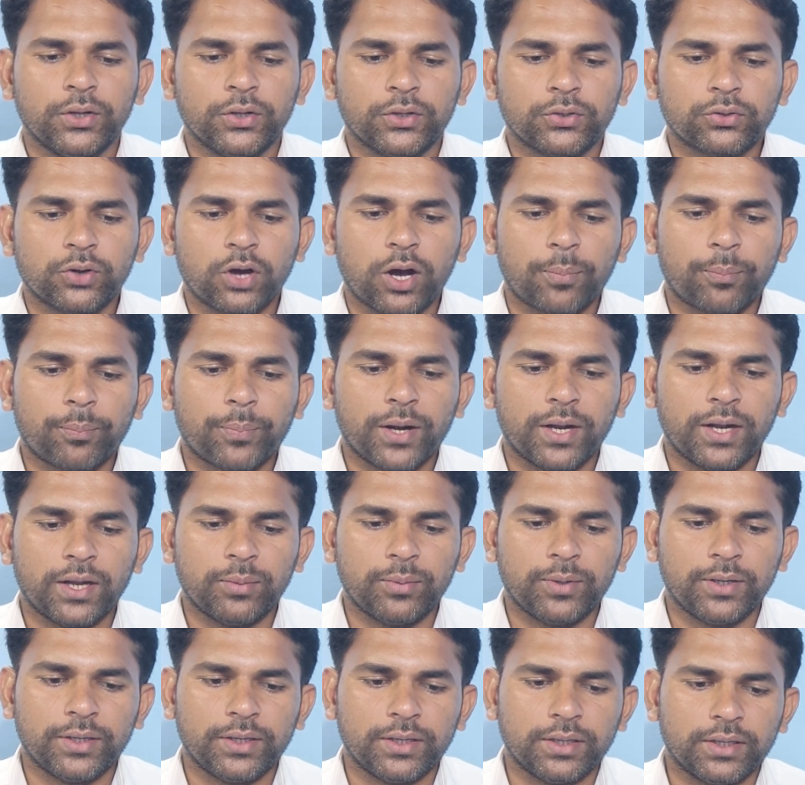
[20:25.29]
So upper
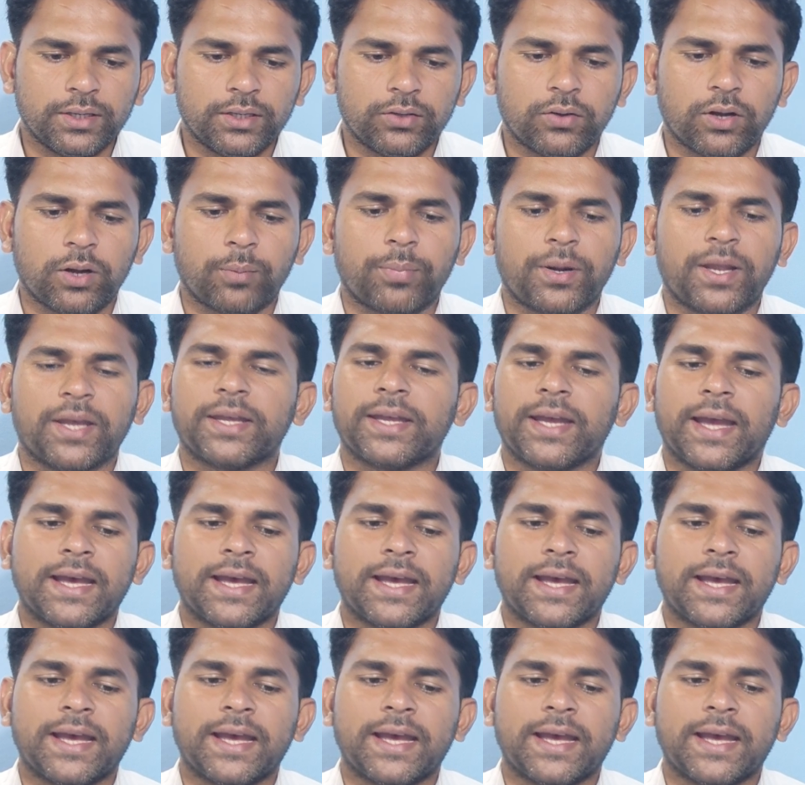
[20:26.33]
limit you are applying